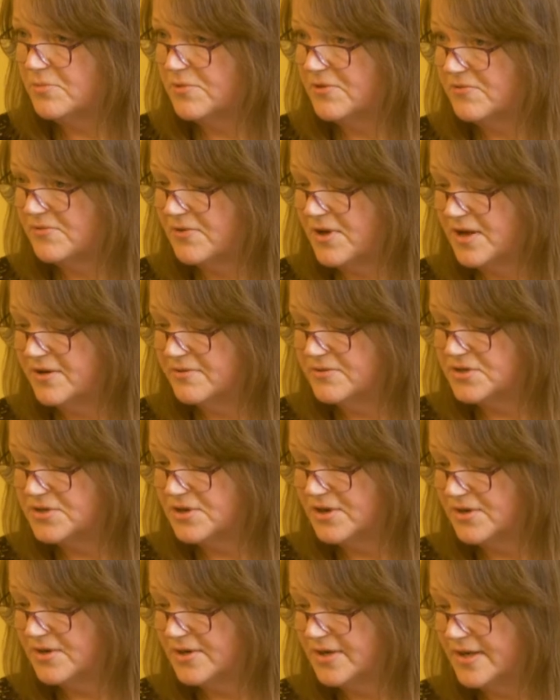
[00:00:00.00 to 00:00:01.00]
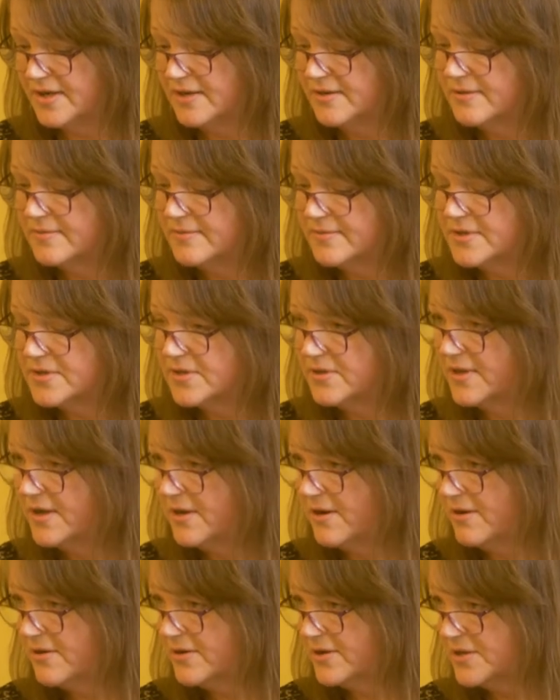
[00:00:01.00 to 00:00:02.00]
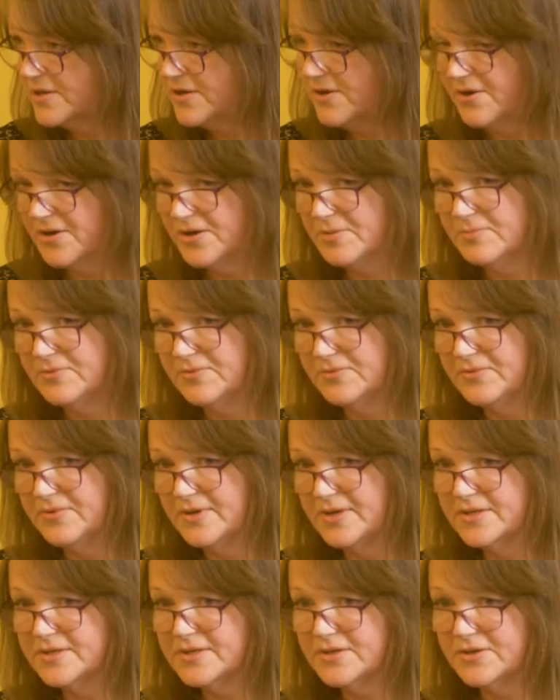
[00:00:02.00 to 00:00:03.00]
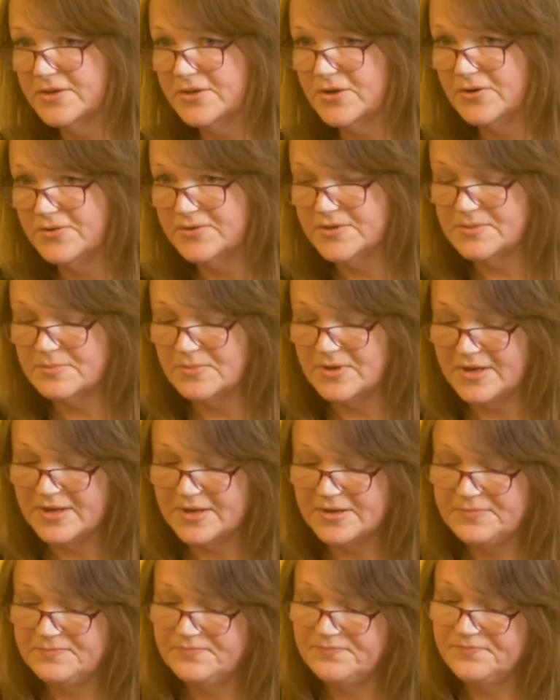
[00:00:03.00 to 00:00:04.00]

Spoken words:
profound journey to the archetypal and to the cosmic.